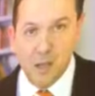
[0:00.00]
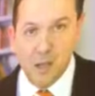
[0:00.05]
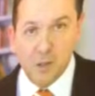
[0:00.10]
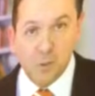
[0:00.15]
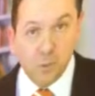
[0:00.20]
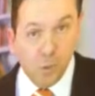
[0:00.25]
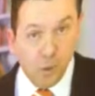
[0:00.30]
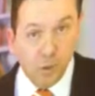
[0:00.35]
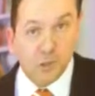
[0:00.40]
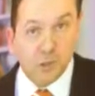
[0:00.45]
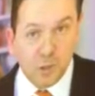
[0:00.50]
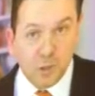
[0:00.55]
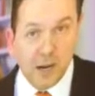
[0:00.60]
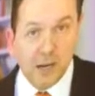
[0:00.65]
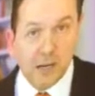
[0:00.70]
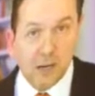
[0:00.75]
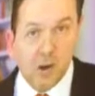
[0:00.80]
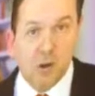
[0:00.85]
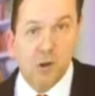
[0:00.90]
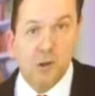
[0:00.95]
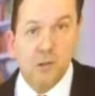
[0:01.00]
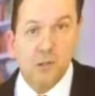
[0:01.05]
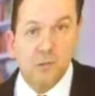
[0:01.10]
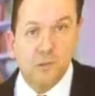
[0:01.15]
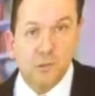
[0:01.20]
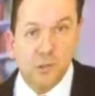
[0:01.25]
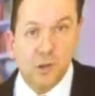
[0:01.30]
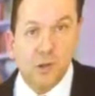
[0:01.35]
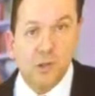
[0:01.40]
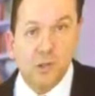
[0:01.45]
The Royal Australian College of
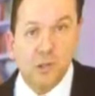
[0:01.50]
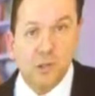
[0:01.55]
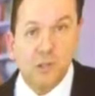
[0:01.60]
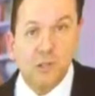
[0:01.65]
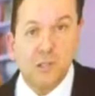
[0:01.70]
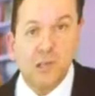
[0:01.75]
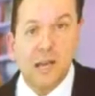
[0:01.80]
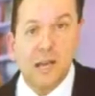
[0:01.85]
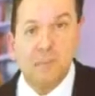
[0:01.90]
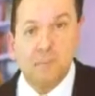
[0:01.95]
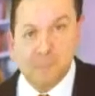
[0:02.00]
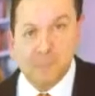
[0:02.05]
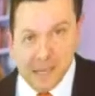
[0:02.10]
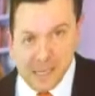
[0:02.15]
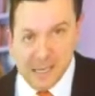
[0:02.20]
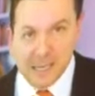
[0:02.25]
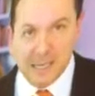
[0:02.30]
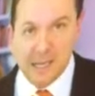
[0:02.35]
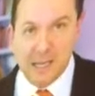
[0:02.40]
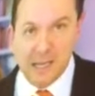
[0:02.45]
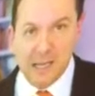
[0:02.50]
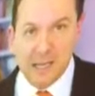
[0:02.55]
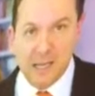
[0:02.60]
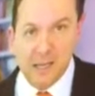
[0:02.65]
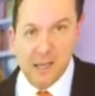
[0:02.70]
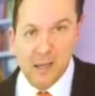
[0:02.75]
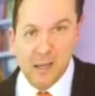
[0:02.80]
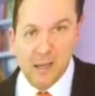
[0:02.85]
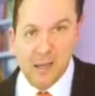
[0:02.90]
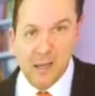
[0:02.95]
Surgeons
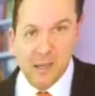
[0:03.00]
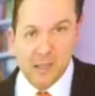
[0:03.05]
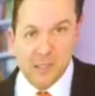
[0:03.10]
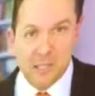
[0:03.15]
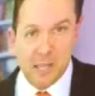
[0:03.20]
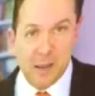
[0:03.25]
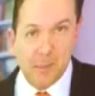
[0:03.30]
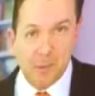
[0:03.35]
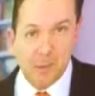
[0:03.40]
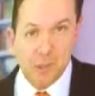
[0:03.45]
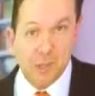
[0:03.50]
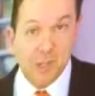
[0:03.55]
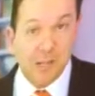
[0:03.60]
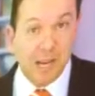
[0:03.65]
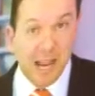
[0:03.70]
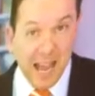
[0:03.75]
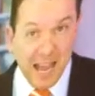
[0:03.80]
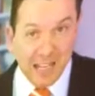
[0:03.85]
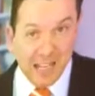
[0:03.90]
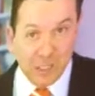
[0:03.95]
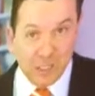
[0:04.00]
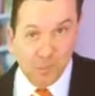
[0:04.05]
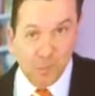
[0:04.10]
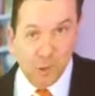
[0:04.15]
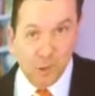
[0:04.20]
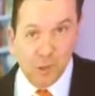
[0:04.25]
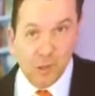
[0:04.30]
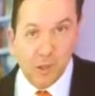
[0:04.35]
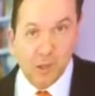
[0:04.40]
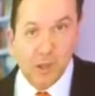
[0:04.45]
immediately established an
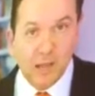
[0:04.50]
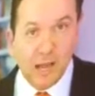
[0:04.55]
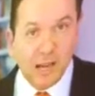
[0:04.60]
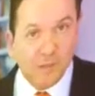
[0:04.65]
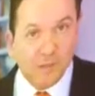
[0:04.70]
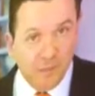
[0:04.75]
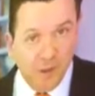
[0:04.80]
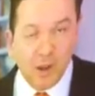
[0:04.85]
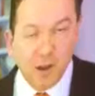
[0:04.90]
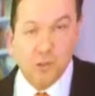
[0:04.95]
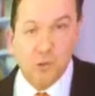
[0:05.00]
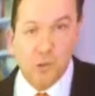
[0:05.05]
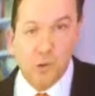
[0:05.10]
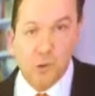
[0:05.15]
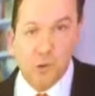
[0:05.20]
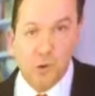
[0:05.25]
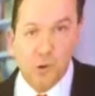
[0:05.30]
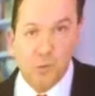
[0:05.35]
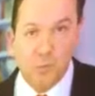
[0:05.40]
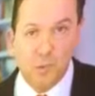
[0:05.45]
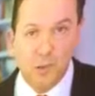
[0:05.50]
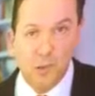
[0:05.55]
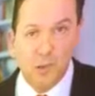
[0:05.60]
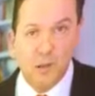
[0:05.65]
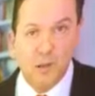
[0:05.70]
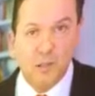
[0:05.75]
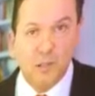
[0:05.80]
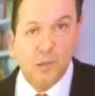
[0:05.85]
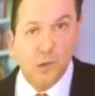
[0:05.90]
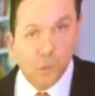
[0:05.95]
expert advisory group
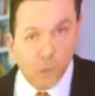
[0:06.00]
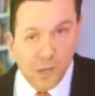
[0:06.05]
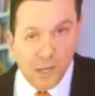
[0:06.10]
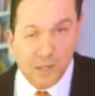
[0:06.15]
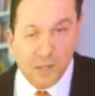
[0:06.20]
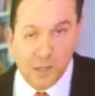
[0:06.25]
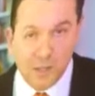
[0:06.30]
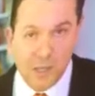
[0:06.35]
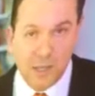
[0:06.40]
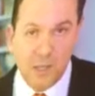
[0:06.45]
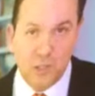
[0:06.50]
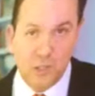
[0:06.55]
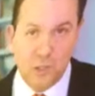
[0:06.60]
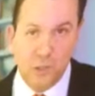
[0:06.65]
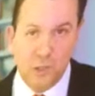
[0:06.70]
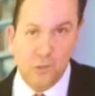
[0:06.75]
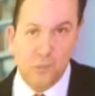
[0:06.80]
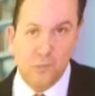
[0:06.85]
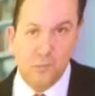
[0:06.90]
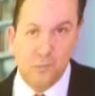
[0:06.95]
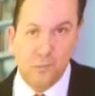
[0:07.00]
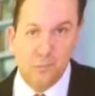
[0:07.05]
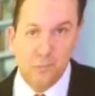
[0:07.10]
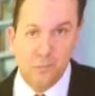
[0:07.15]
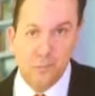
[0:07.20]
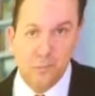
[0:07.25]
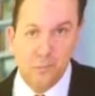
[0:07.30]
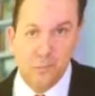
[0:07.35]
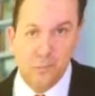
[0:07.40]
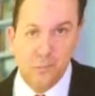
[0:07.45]
to look into the issue.
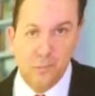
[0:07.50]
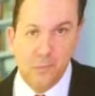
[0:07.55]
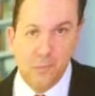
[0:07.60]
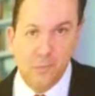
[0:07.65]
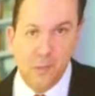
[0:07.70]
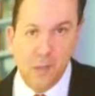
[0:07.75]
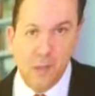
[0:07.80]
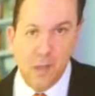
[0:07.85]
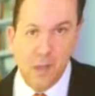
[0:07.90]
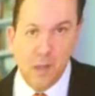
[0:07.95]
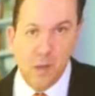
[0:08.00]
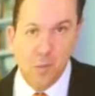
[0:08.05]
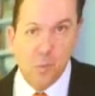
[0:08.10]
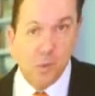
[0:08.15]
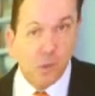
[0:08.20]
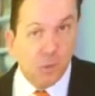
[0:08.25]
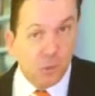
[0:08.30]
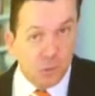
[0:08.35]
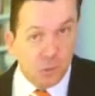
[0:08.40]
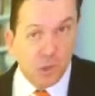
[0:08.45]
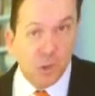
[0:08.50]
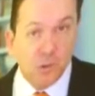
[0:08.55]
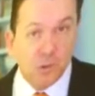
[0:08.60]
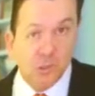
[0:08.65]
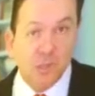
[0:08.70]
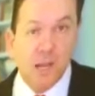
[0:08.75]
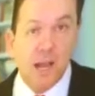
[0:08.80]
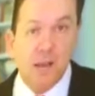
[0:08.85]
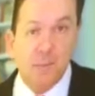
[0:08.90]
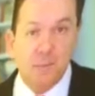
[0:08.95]
When the
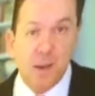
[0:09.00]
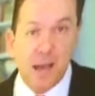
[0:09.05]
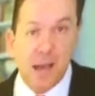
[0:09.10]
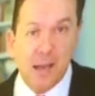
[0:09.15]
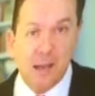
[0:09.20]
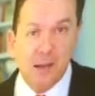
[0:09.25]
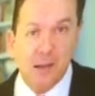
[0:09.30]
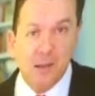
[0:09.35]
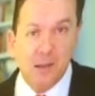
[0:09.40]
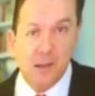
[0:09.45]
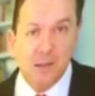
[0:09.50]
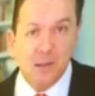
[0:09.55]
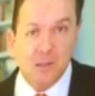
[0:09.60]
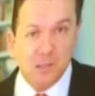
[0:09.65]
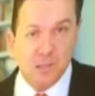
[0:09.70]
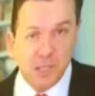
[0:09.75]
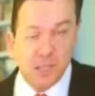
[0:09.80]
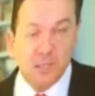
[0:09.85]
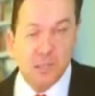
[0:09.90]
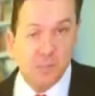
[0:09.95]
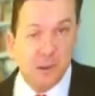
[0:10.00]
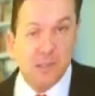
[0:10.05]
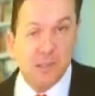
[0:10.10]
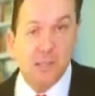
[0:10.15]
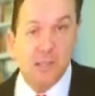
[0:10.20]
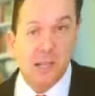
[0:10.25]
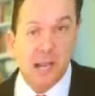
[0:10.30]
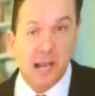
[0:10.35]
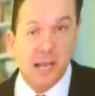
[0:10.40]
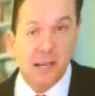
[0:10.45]
results came back 6
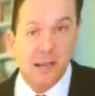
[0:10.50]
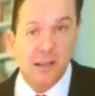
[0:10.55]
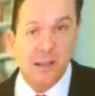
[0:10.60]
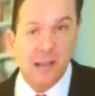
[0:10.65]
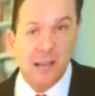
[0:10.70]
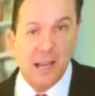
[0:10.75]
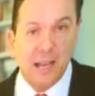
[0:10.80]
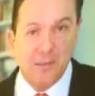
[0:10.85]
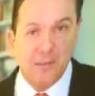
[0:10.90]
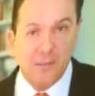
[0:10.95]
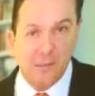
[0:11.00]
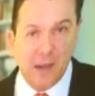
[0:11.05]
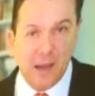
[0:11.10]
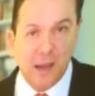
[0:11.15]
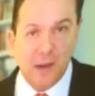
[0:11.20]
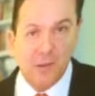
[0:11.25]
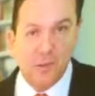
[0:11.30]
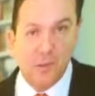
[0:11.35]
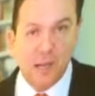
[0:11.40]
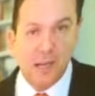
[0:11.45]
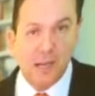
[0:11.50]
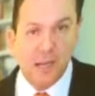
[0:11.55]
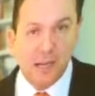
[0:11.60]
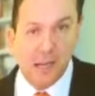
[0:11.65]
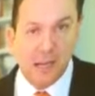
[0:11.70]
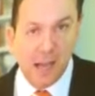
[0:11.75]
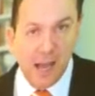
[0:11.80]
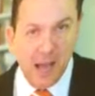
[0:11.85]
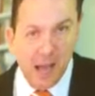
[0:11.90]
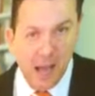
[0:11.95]
months later, it found that
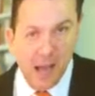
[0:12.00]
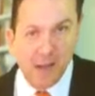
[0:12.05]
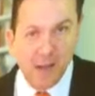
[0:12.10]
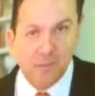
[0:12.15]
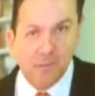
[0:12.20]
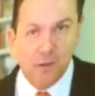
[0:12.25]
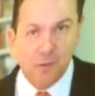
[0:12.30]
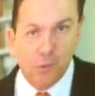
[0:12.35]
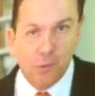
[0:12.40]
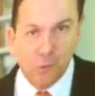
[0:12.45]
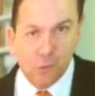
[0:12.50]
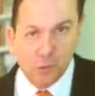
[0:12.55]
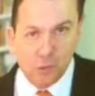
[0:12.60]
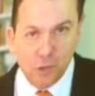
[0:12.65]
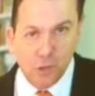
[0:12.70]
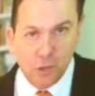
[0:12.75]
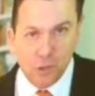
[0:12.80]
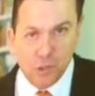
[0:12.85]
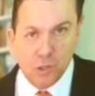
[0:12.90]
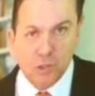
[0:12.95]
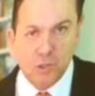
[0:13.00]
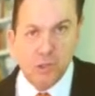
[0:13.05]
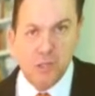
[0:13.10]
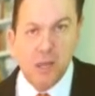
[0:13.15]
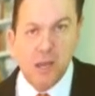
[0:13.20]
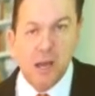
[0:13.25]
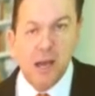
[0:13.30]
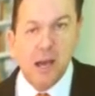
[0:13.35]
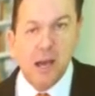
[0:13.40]
nearly half of all surgeons